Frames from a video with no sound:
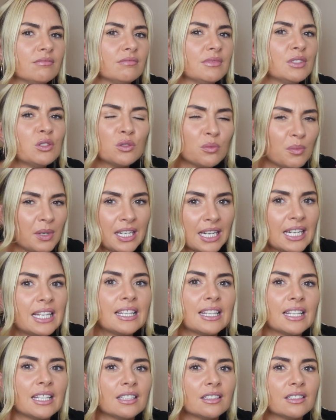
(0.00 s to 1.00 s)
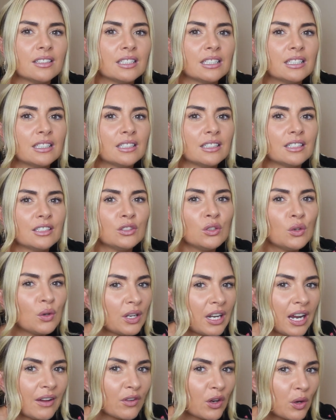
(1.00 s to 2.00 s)
It doesn't mean anything. You
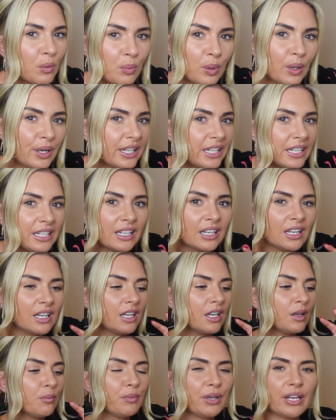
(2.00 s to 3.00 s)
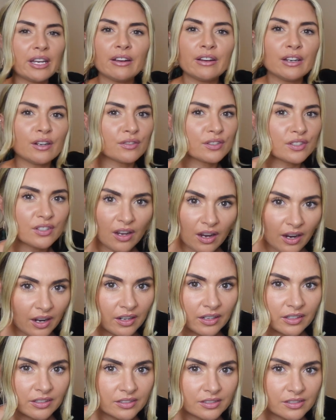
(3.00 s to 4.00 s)
can have a complete period of
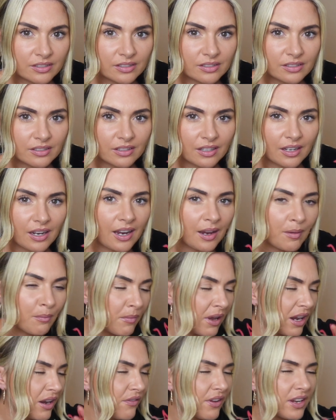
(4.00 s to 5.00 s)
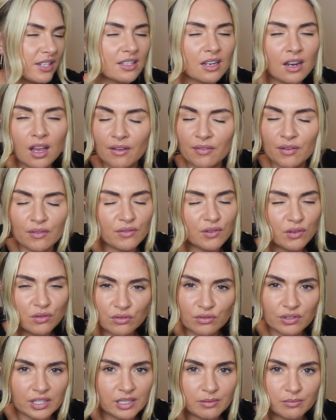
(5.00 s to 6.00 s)
silence and manifest the life of your
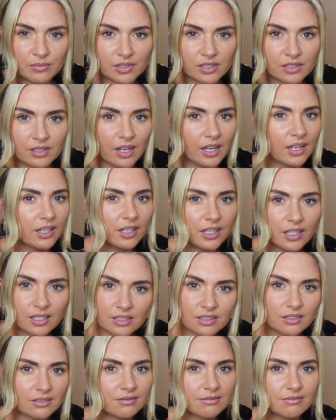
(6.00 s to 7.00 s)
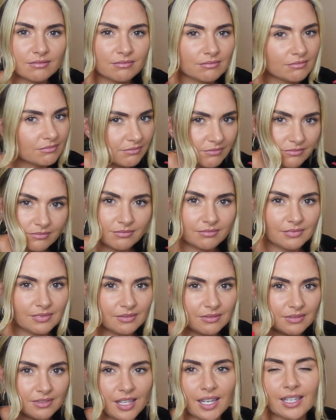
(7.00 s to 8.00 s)
dreams. Like,
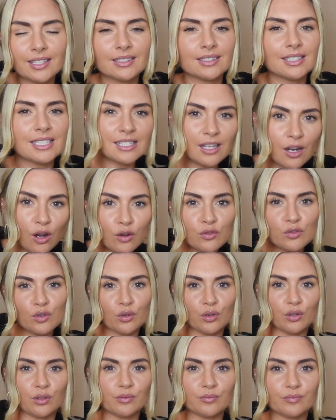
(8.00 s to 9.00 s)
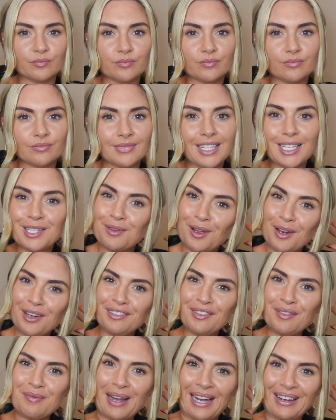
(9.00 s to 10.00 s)
it's illogical. That's what I
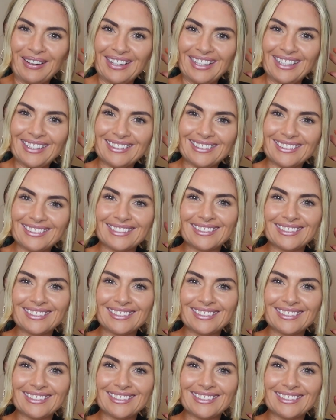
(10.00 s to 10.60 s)
love about it.